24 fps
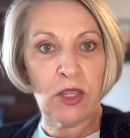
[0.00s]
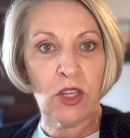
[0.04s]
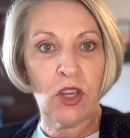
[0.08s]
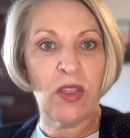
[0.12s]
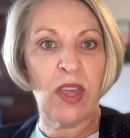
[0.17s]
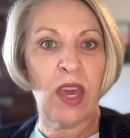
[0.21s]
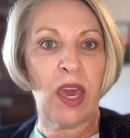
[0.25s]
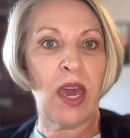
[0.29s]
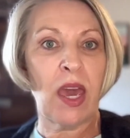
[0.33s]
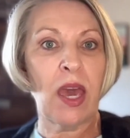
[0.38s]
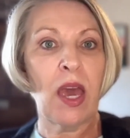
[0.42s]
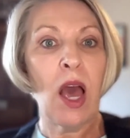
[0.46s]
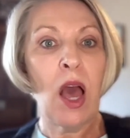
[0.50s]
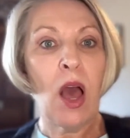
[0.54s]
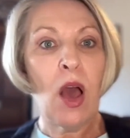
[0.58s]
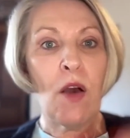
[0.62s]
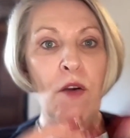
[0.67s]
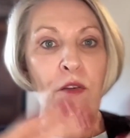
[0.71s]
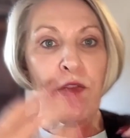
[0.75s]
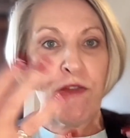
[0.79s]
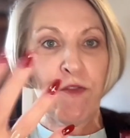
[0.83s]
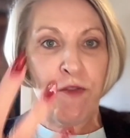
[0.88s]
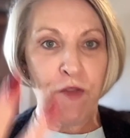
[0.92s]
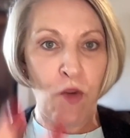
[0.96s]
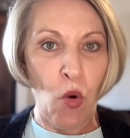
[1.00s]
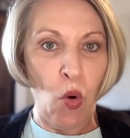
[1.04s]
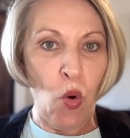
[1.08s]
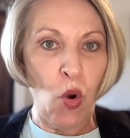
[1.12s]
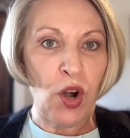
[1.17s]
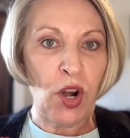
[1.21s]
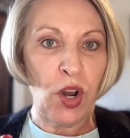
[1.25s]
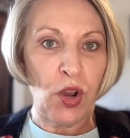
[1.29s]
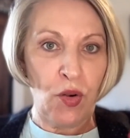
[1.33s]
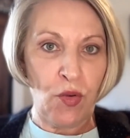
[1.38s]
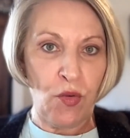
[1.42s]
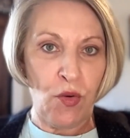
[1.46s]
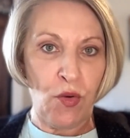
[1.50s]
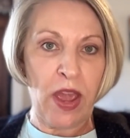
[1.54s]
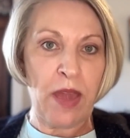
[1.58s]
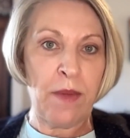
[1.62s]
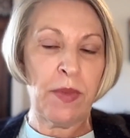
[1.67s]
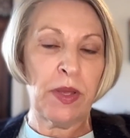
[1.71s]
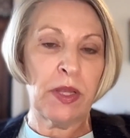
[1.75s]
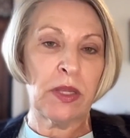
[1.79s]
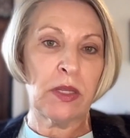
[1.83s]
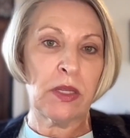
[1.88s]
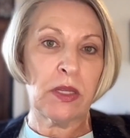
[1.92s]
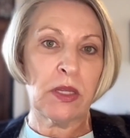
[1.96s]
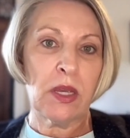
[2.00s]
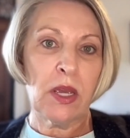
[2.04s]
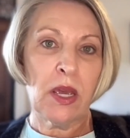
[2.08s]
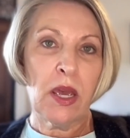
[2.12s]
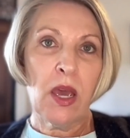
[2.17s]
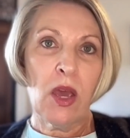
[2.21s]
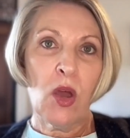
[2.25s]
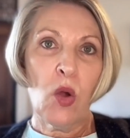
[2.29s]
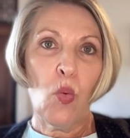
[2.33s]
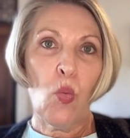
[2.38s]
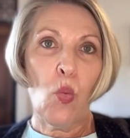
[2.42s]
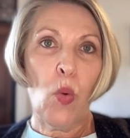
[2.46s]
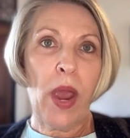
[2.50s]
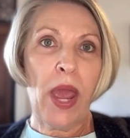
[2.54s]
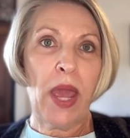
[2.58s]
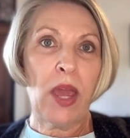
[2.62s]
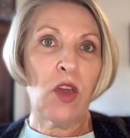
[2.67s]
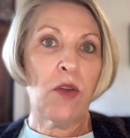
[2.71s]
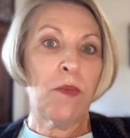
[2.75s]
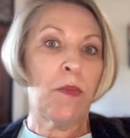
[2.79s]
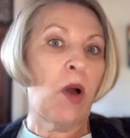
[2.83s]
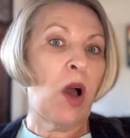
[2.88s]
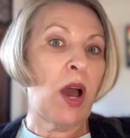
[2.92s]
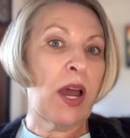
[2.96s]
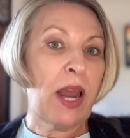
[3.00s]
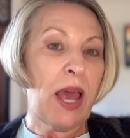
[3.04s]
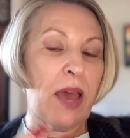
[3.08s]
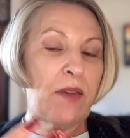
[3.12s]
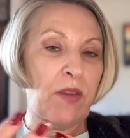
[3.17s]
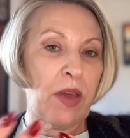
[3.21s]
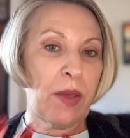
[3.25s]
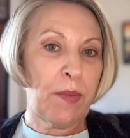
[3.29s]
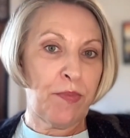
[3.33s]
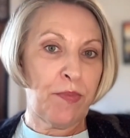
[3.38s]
So they're forward agreements where you might have a